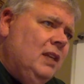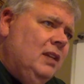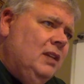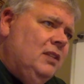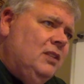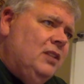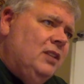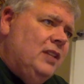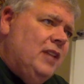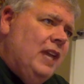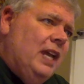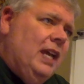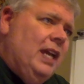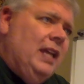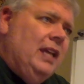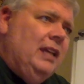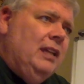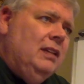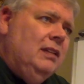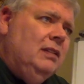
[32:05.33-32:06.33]

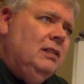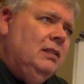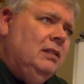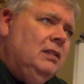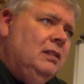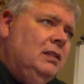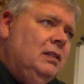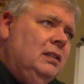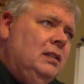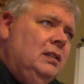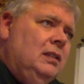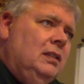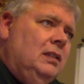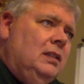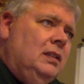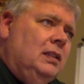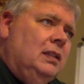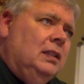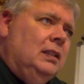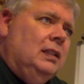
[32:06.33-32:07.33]
Today,
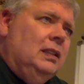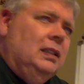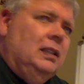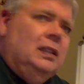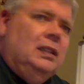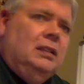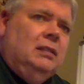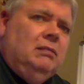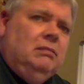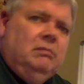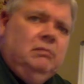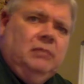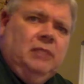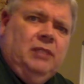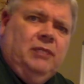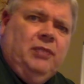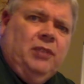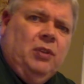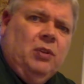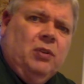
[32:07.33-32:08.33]

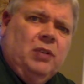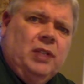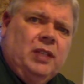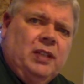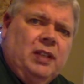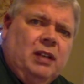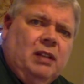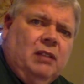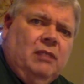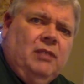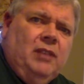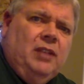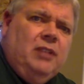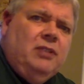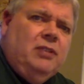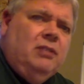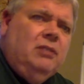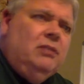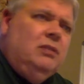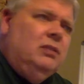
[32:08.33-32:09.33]
if you own a
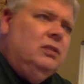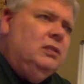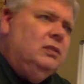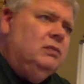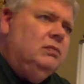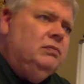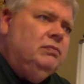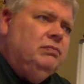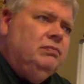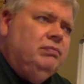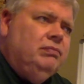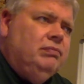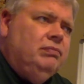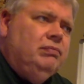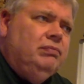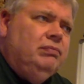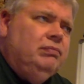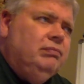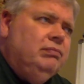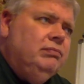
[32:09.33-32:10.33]
television or
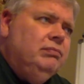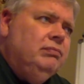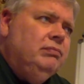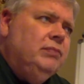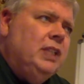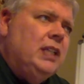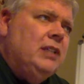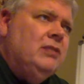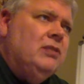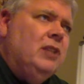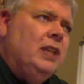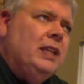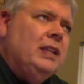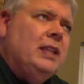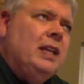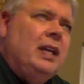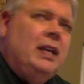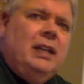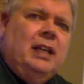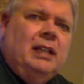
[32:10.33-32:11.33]
things like
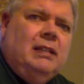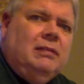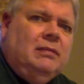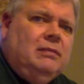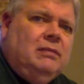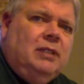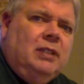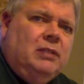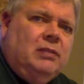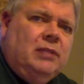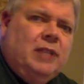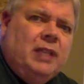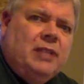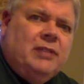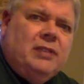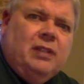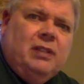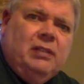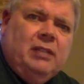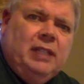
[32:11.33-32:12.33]
that, you don't
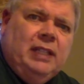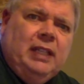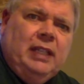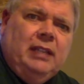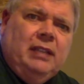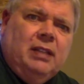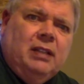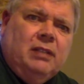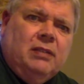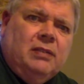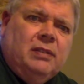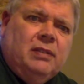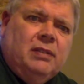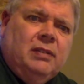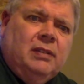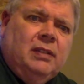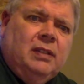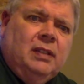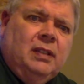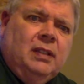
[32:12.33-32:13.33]
necessarily need those,
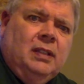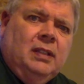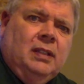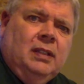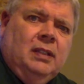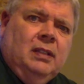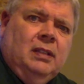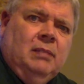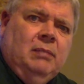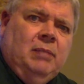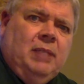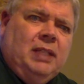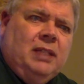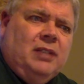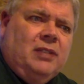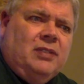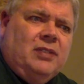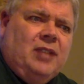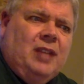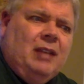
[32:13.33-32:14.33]

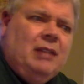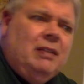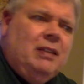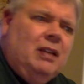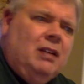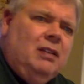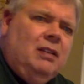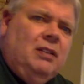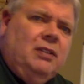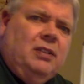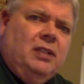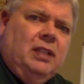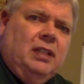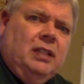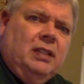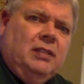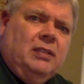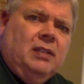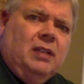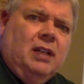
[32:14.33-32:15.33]
because technology
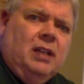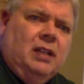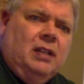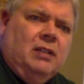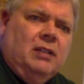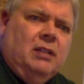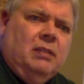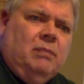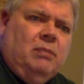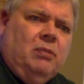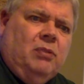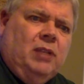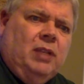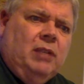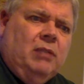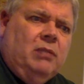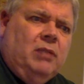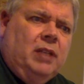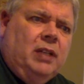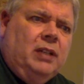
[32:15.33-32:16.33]
has gone to the
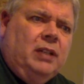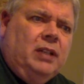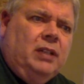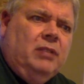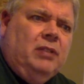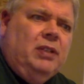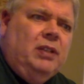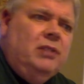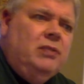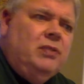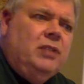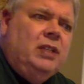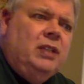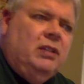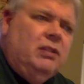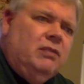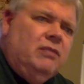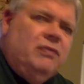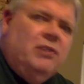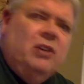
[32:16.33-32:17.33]
point where you're using
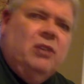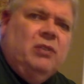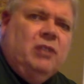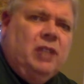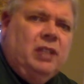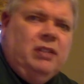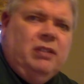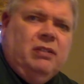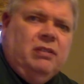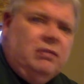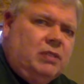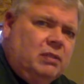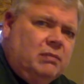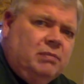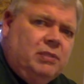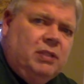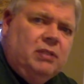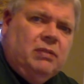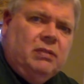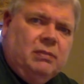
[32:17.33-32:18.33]
your phone and your
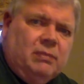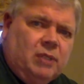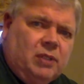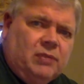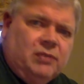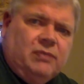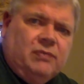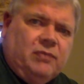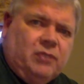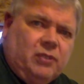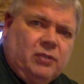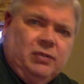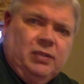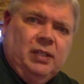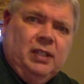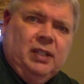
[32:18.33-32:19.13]
computer for